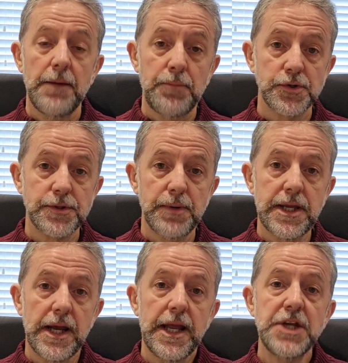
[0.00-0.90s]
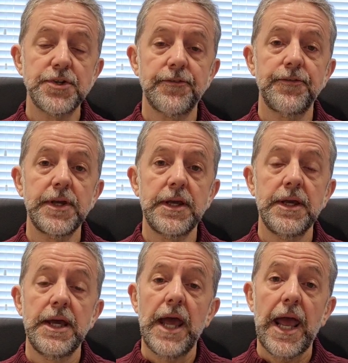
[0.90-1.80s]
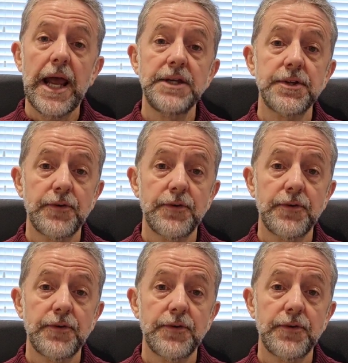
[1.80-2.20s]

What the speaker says: possibly an agent fee, and